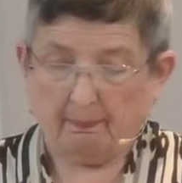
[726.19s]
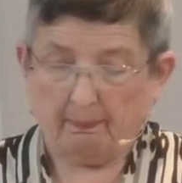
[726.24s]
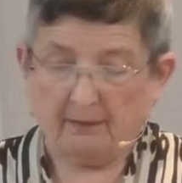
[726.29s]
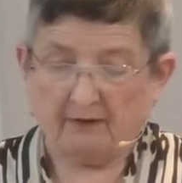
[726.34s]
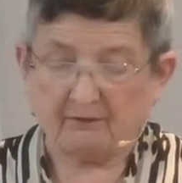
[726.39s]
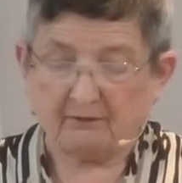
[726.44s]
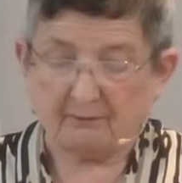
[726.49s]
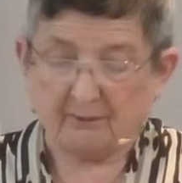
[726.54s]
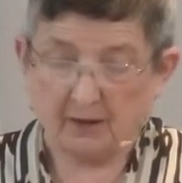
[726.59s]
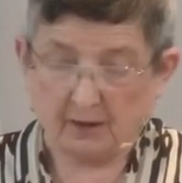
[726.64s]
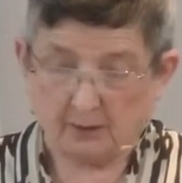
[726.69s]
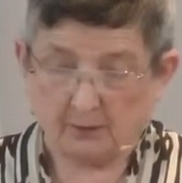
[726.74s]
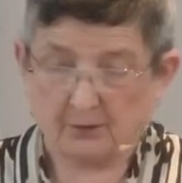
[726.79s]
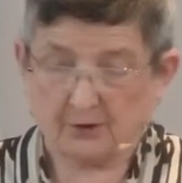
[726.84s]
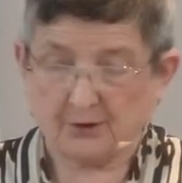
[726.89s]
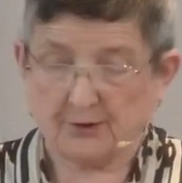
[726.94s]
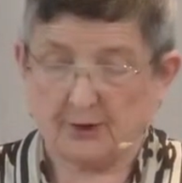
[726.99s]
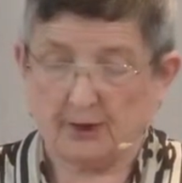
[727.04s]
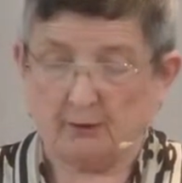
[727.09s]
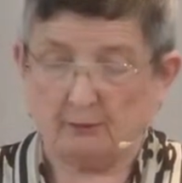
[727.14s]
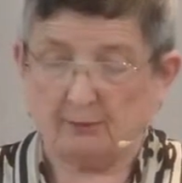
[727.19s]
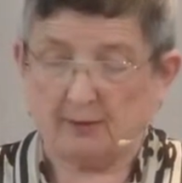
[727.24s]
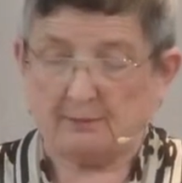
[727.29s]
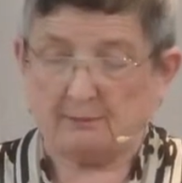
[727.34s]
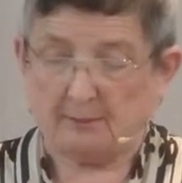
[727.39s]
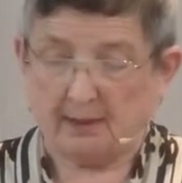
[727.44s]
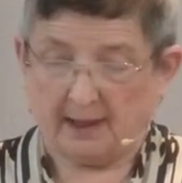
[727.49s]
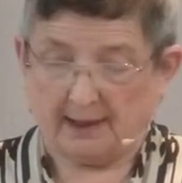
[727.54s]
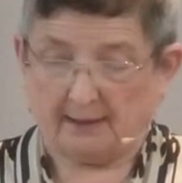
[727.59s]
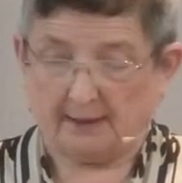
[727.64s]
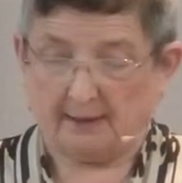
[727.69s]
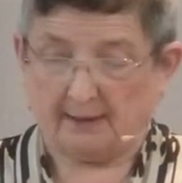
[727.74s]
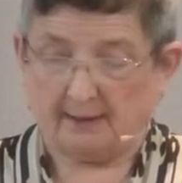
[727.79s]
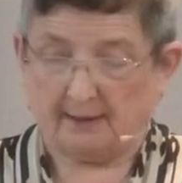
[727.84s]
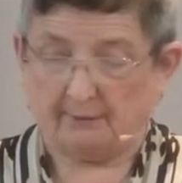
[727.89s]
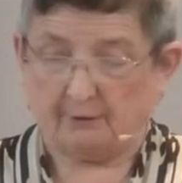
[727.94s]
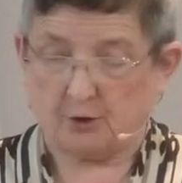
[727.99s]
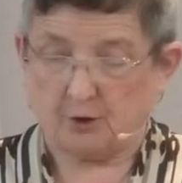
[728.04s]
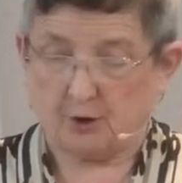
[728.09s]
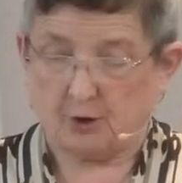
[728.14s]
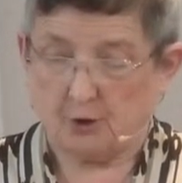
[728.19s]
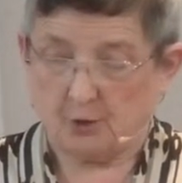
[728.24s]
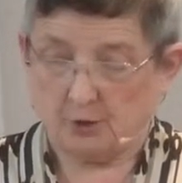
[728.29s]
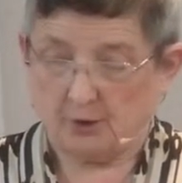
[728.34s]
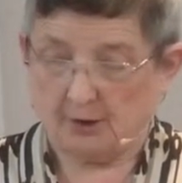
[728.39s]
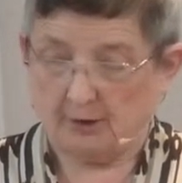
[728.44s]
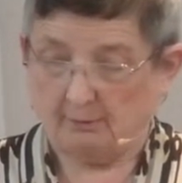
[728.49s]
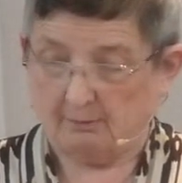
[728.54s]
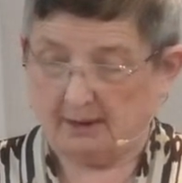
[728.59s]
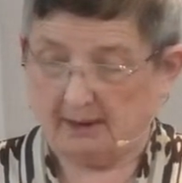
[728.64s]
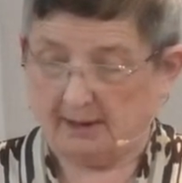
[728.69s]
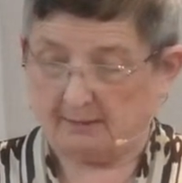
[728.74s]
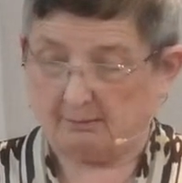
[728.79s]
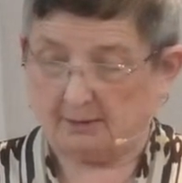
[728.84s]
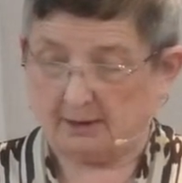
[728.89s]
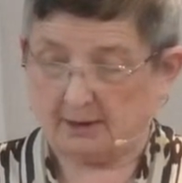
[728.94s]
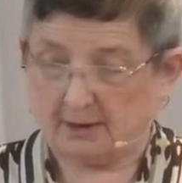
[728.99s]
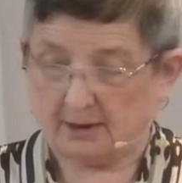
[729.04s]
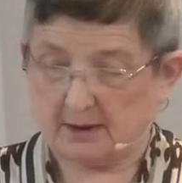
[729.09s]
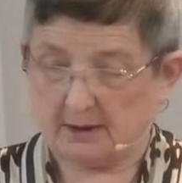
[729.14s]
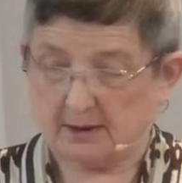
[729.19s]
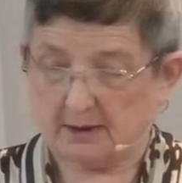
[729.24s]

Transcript: The followers are reminded of a new commandment,